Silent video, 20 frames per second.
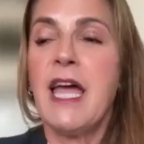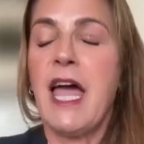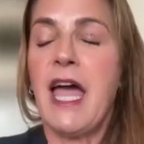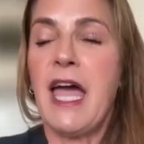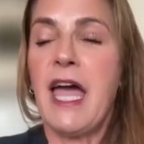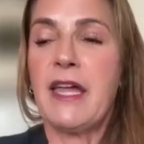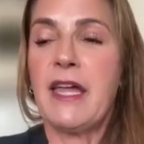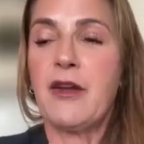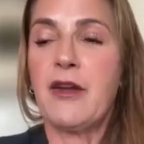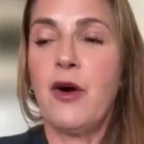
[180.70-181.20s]

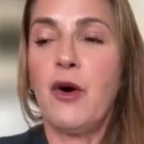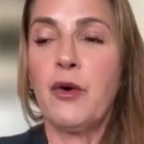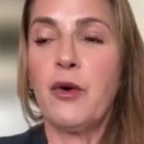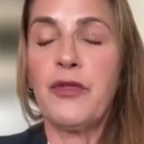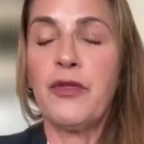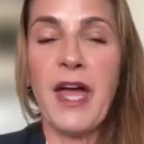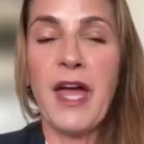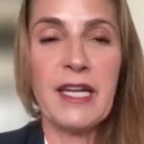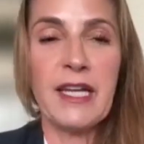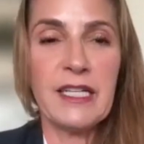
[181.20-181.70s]
and hold
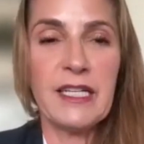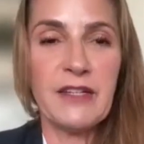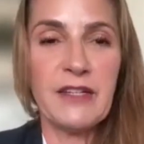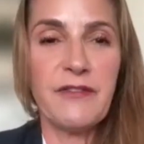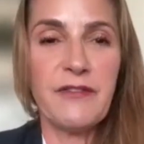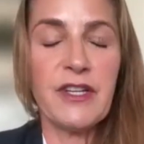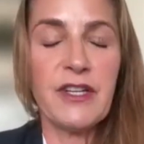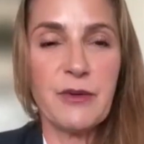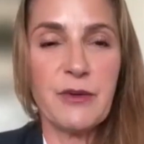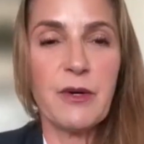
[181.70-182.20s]
that
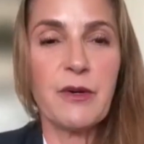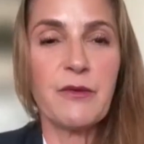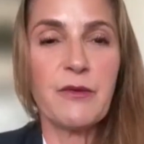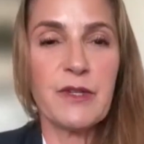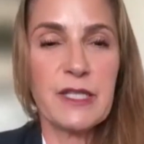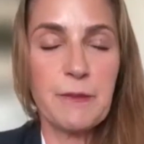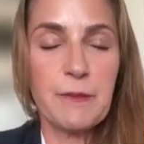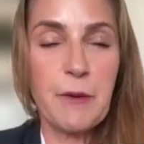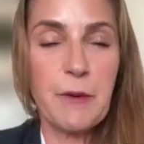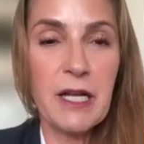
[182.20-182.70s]
individual
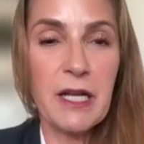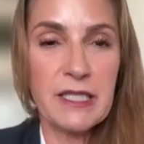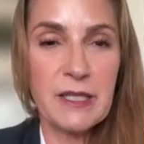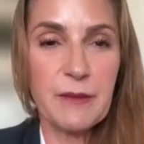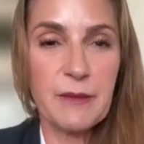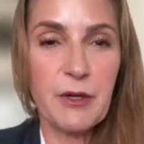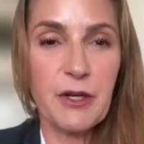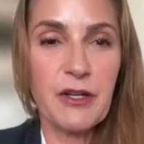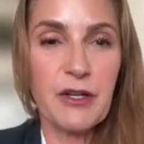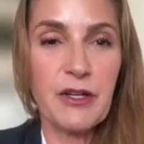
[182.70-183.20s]

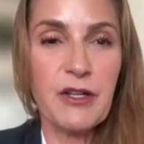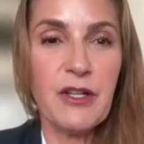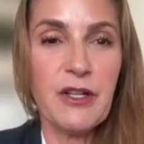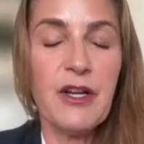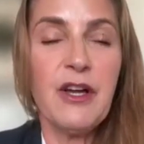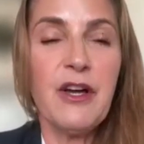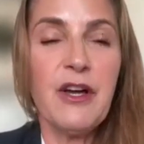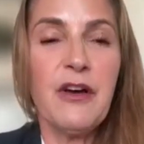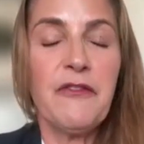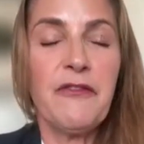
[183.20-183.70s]
responsible
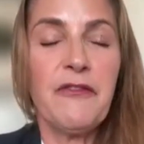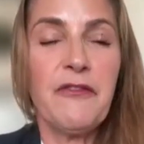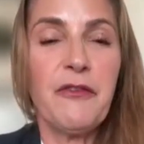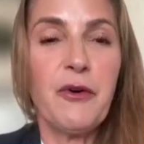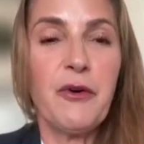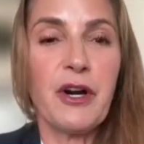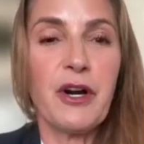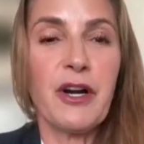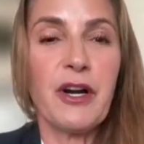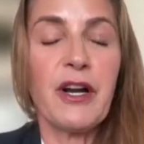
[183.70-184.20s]

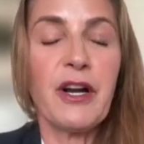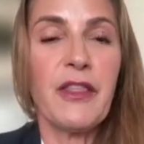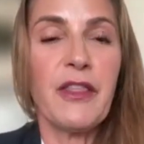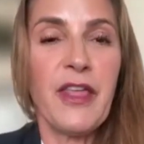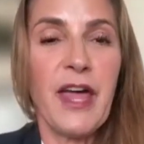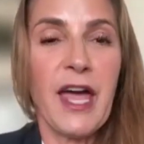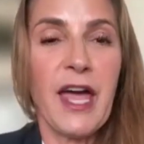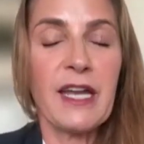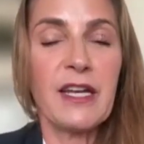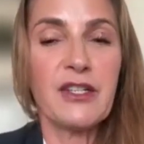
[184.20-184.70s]
for
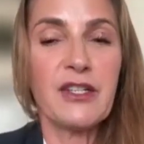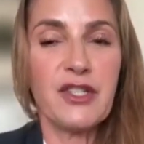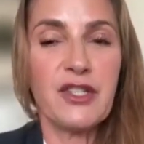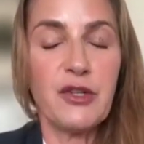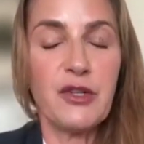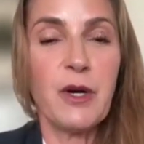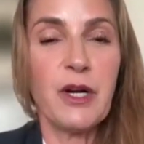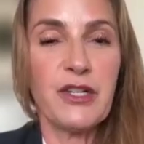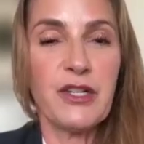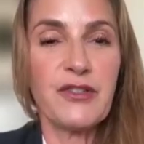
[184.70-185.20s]
that
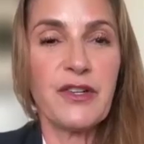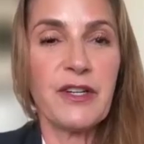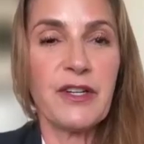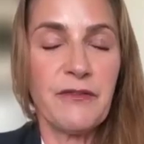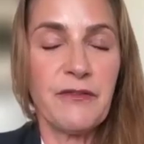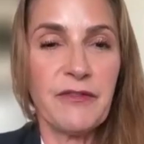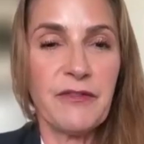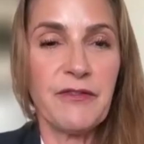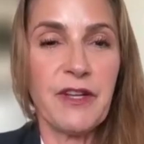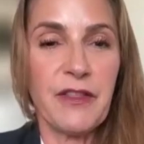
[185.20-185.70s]

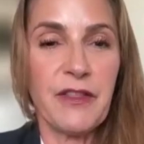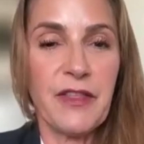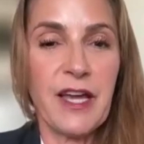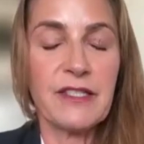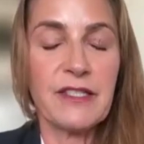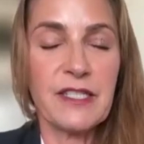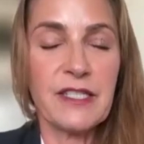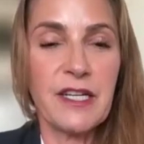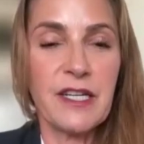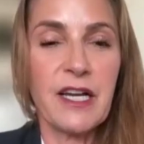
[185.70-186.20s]

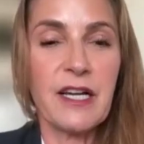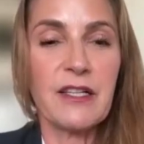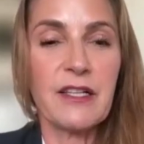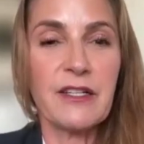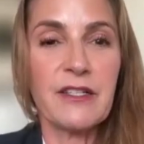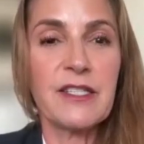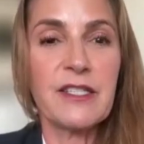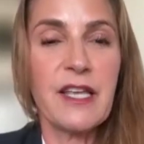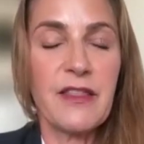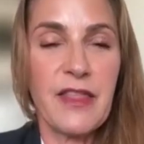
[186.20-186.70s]

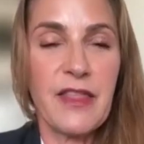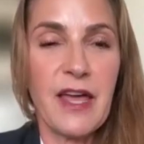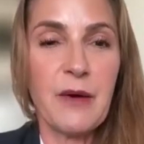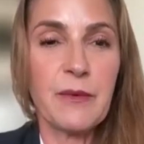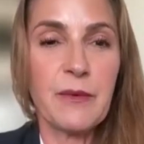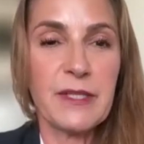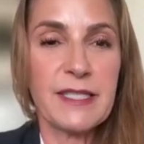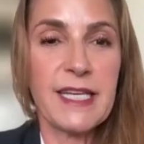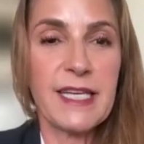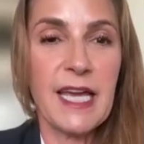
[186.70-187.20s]
$250,000 that
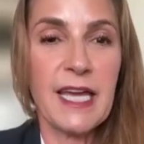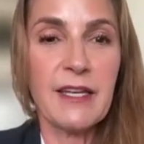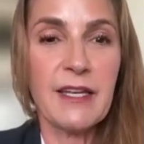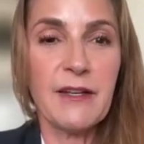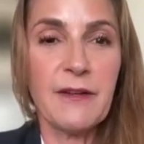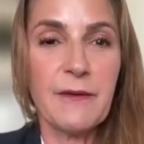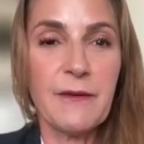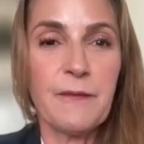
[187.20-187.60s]
was set.